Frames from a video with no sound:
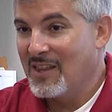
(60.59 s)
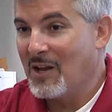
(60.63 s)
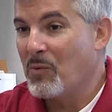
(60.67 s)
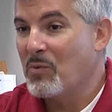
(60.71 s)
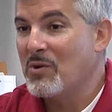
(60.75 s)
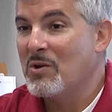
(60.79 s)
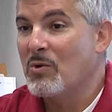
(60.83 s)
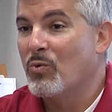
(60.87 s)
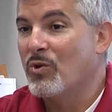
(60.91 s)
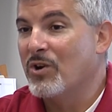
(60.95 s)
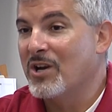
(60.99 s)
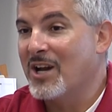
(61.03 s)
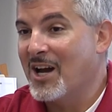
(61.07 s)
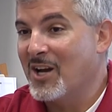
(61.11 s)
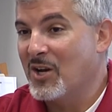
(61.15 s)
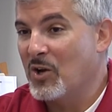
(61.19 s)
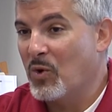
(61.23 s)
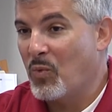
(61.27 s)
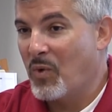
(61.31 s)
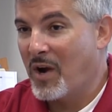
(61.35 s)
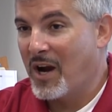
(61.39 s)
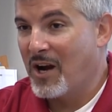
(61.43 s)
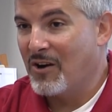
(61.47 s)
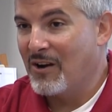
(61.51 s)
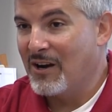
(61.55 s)
that we were not
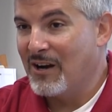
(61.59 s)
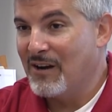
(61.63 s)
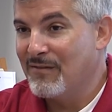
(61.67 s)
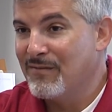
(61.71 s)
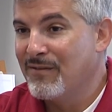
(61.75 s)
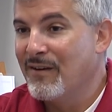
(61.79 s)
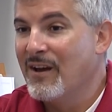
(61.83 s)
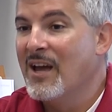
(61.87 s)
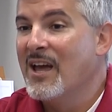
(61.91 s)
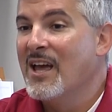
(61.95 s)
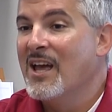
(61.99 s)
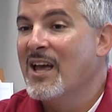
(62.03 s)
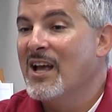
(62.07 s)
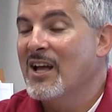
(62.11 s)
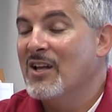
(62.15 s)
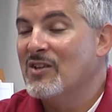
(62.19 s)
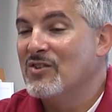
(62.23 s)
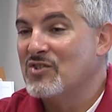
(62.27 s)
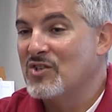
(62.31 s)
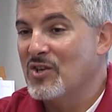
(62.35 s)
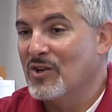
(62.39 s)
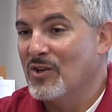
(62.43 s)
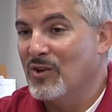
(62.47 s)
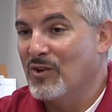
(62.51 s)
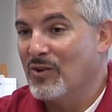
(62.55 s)
aware of
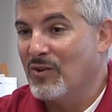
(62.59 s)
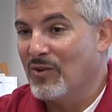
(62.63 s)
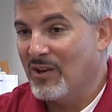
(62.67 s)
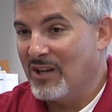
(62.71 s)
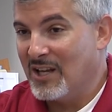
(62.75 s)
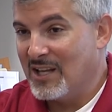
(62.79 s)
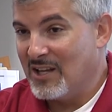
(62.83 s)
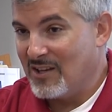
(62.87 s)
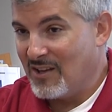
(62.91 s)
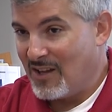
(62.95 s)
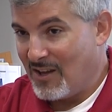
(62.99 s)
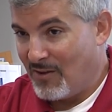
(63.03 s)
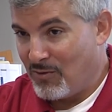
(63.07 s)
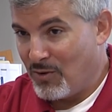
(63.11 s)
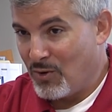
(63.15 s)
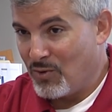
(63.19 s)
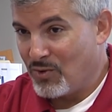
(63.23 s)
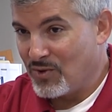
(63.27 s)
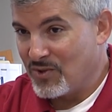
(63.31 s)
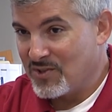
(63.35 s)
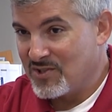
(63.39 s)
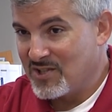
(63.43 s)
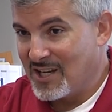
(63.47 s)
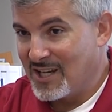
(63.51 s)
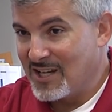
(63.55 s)
until a
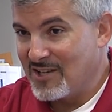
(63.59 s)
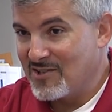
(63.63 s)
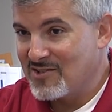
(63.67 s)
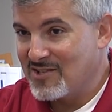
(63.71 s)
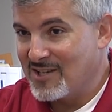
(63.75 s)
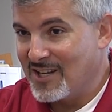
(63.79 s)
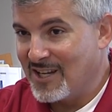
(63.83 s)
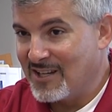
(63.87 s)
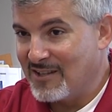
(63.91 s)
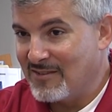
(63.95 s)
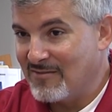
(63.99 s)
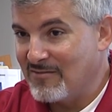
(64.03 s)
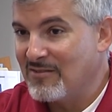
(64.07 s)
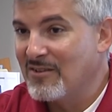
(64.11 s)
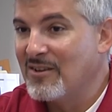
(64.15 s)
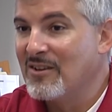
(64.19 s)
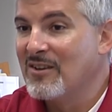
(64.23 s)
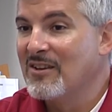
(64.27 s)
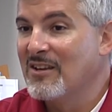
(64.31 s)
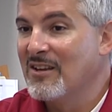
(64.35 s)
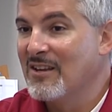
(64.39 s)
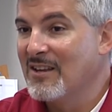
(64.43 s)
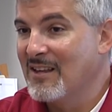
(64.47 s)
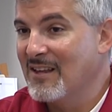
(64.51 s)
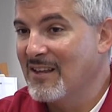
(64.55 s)
local citizen
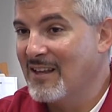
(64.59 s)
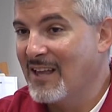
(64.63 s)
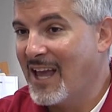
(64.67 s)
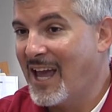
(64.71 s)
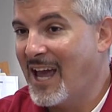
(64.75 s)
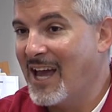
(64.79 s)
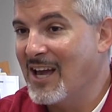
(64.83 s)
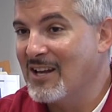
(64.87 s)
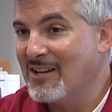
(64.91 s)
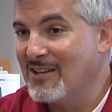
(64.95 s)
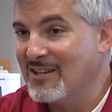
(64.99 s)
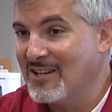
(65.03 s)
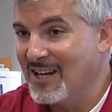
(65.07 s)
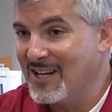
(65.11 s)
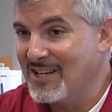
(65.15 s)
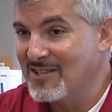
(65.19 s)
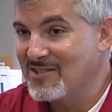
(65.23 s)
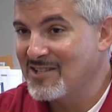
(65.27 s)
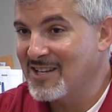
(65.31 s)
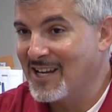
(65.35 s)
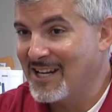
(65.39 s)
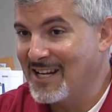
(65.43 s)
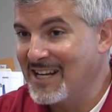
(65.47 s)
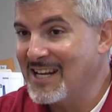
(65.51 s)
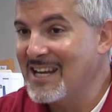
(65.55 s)
had
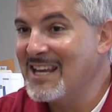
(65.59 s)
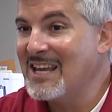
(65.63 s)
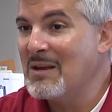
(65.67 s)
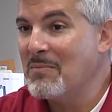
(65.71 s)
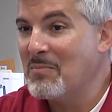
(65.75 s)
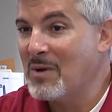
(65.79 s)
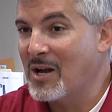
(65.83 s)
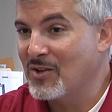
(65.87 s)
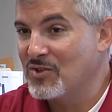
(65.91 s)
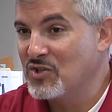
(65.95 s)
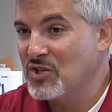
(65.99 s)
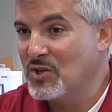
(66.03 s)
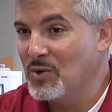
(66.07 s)
sent an email